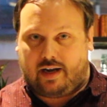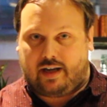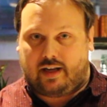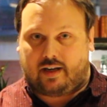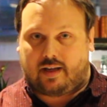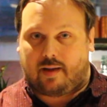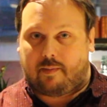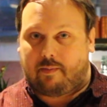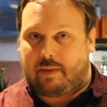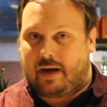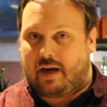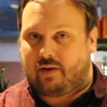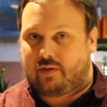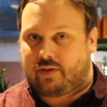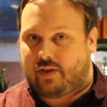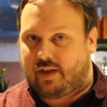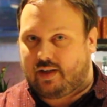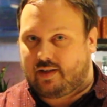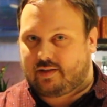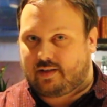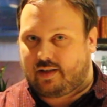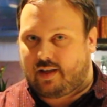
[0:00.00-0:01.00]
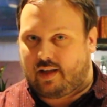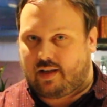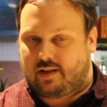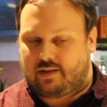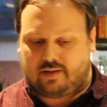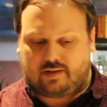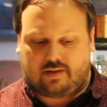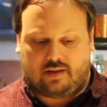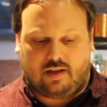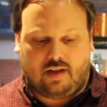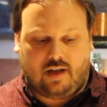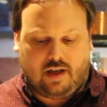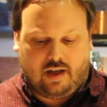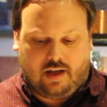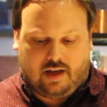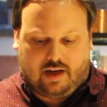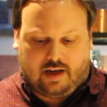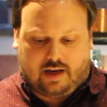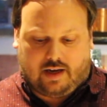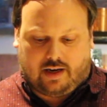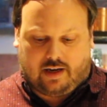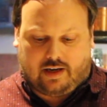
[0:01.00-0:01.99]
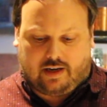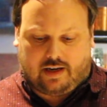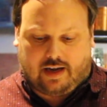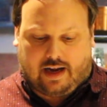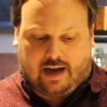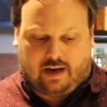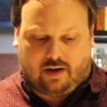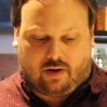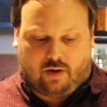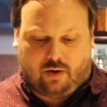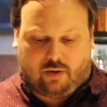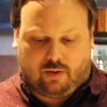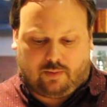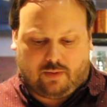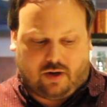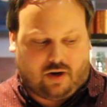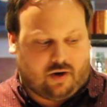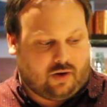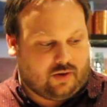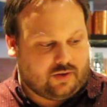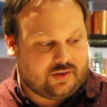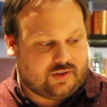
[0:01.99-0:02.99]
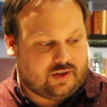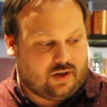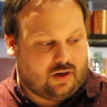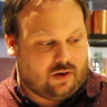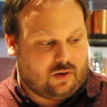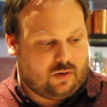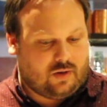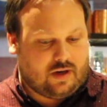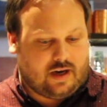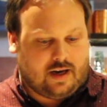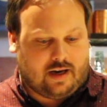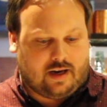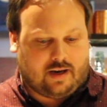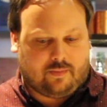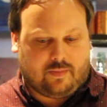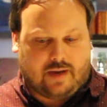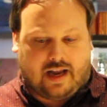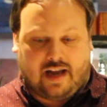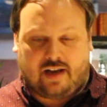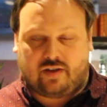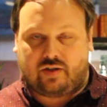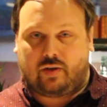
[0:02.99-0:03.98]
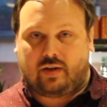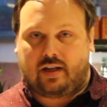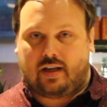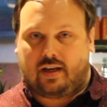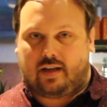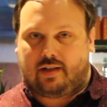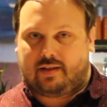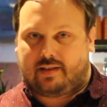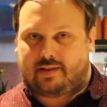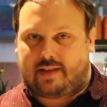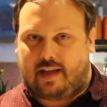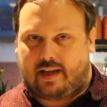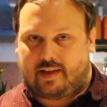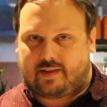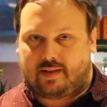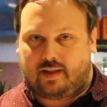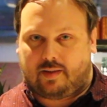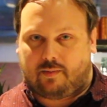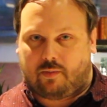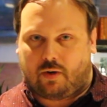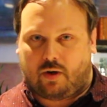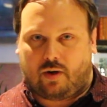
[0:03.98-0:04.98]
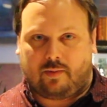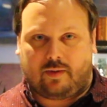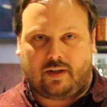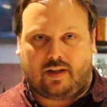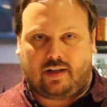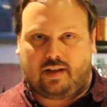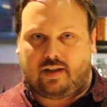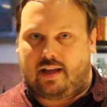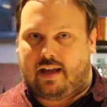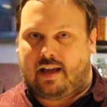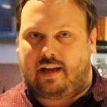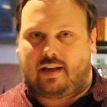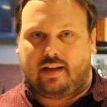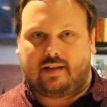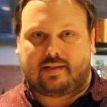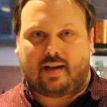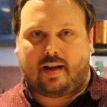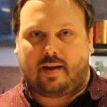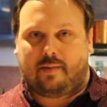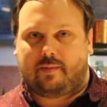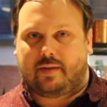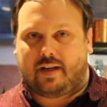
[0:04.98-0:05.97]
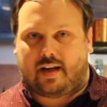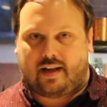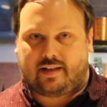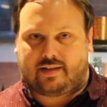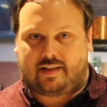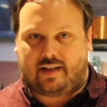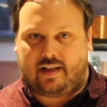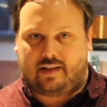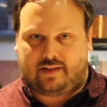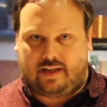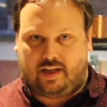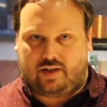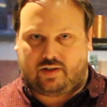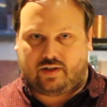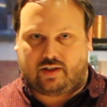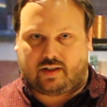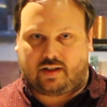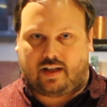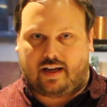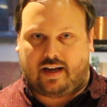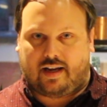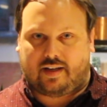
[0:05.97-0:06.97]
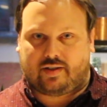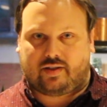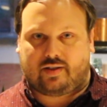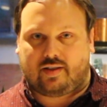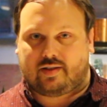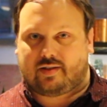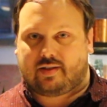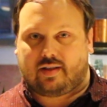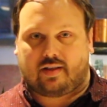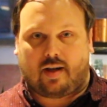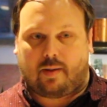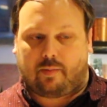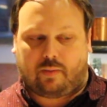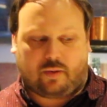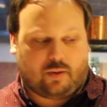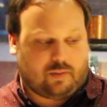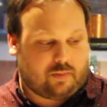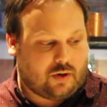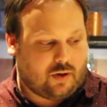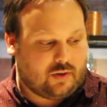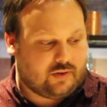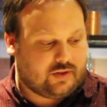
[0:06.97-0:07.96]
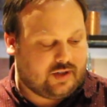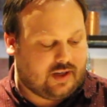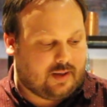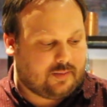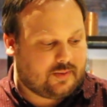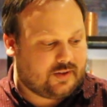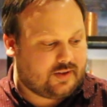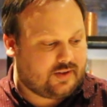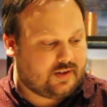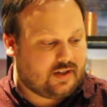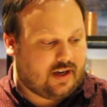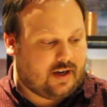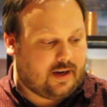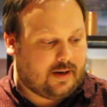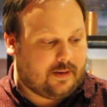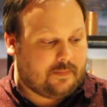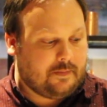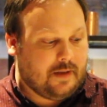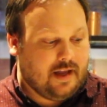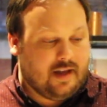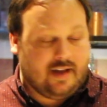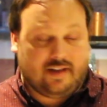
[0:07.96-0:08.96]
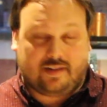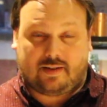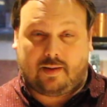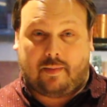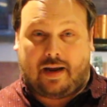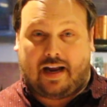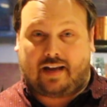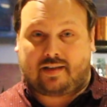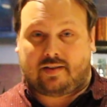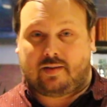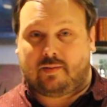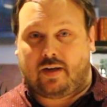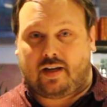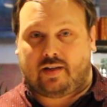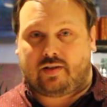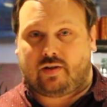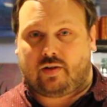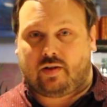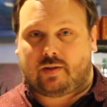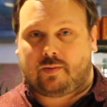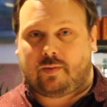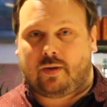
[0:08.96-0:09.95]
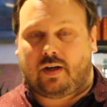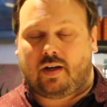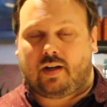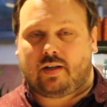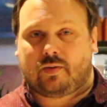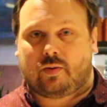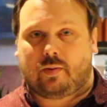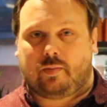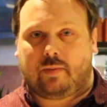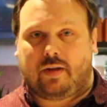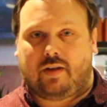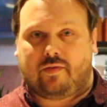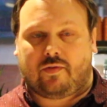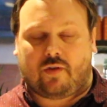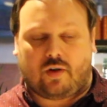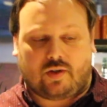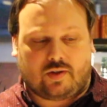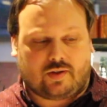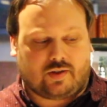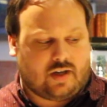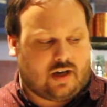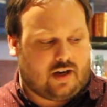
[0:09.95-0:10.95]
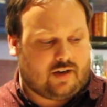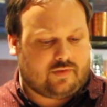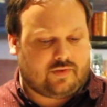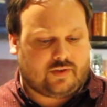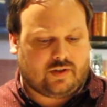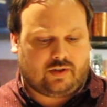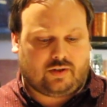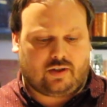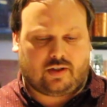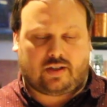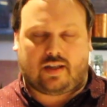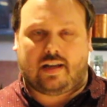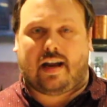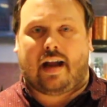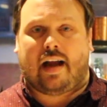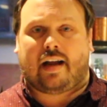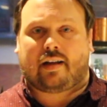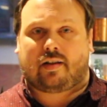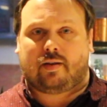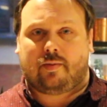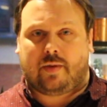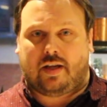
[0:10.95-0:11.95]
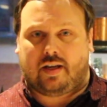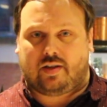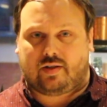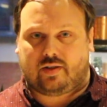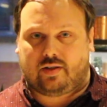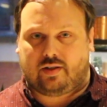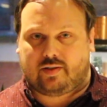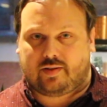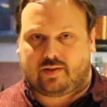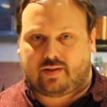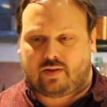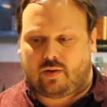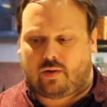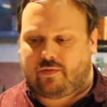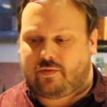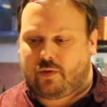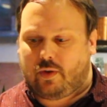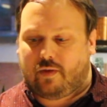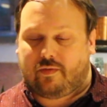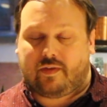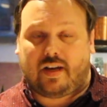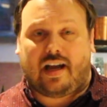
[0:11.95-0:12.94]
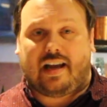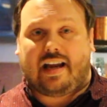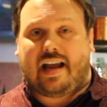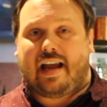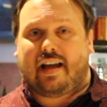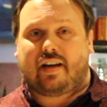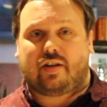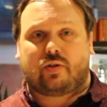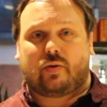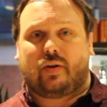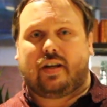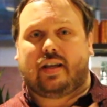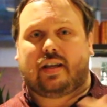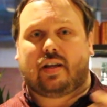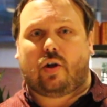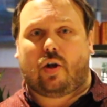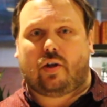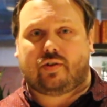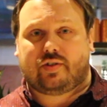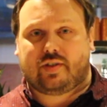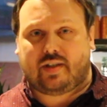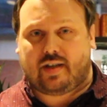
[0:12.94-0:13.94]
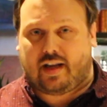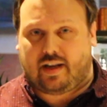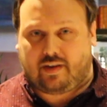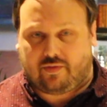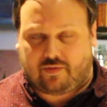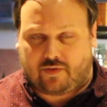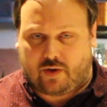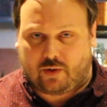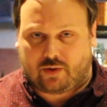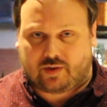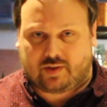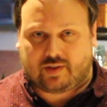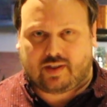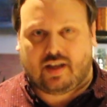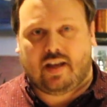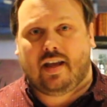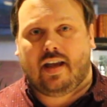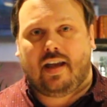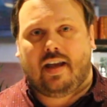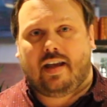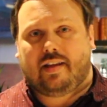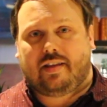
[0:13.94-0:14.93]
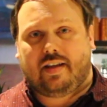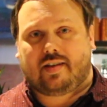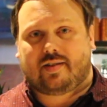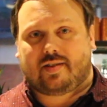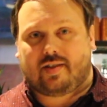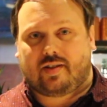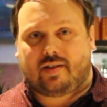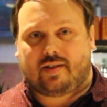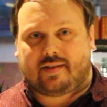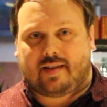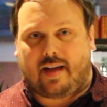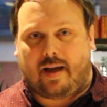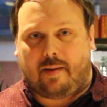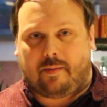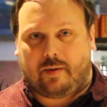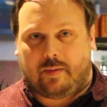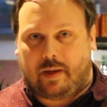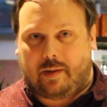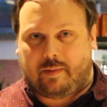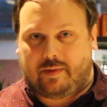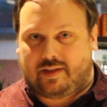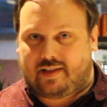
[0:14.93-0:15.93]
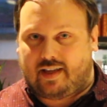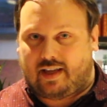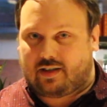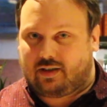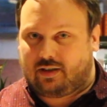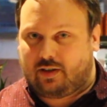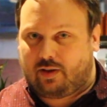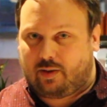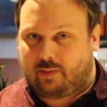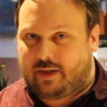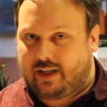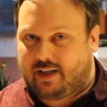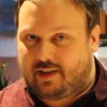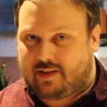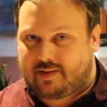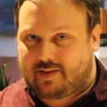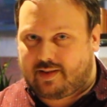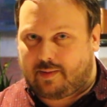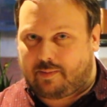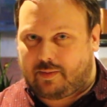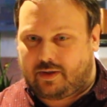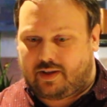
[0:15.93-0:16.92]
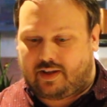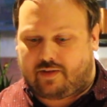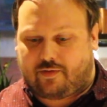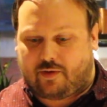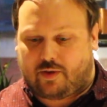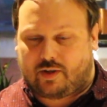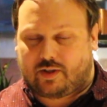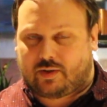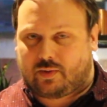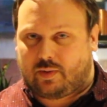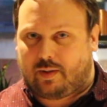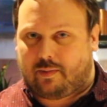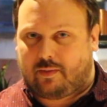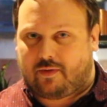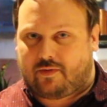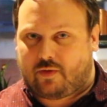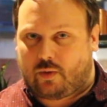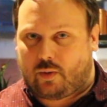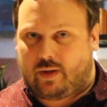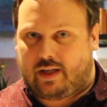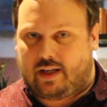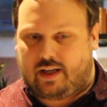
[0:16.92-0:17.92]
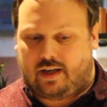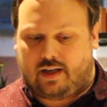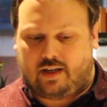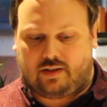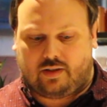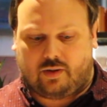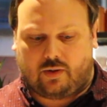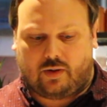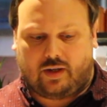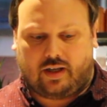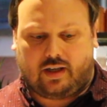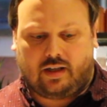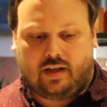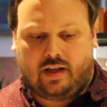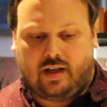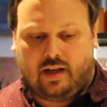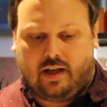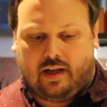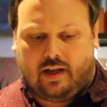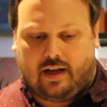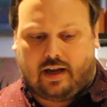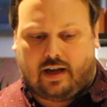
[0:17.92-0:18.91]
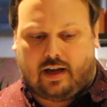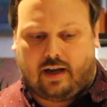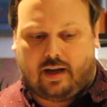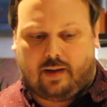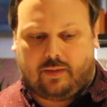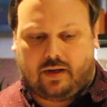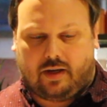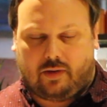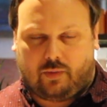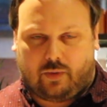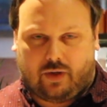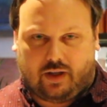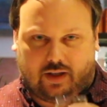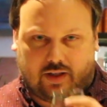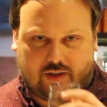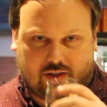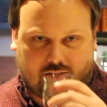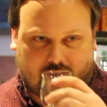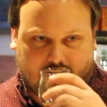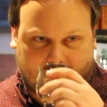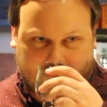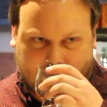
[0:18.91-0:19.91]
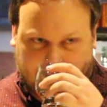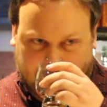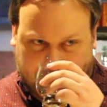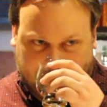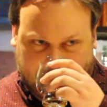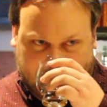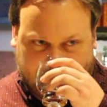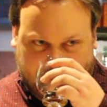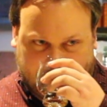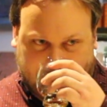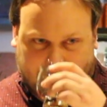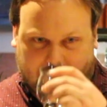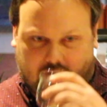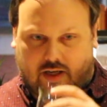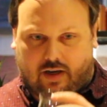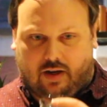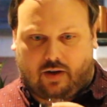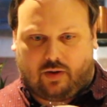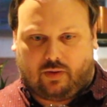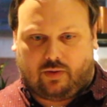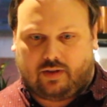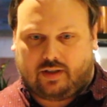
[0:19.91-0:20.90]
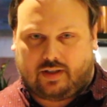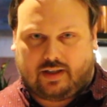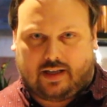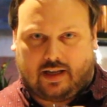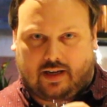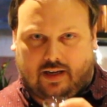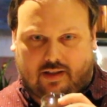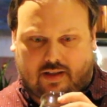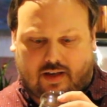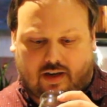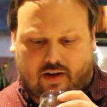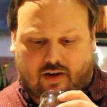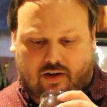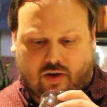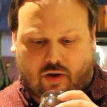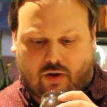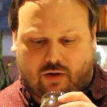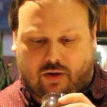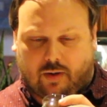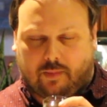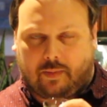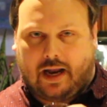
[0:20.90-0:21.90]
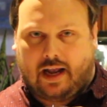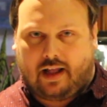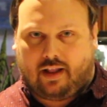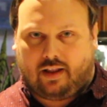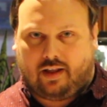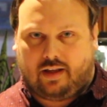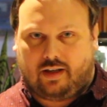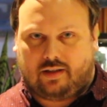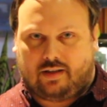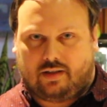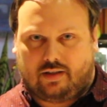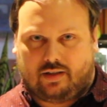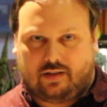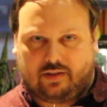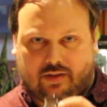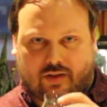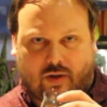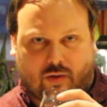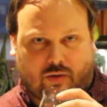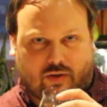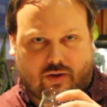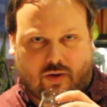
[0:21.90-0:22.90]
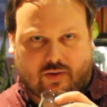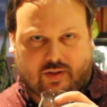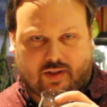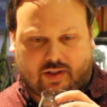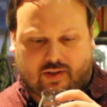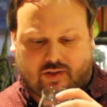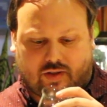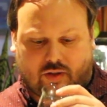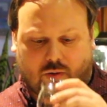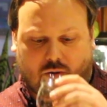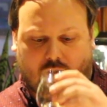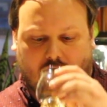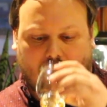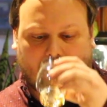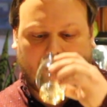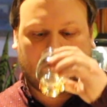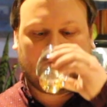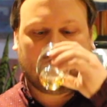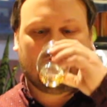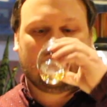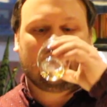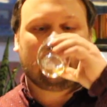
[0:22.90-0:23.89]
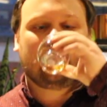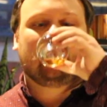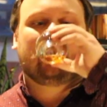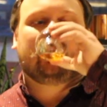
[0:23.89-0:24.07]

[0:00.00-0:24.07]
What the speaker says: and compare things against at home. Also, as you get into tasting bourbon, anytime that I teach a class, just a couple of pro tips to maximize your experience would be, first off, to look at acclamations. So if you have not had a drink at all tonight, folks, I think it's a good time to maybe take a little bit of sip of the first one before we get into it, and really just, you know, get in there, coat your palate, don't nose it too hard,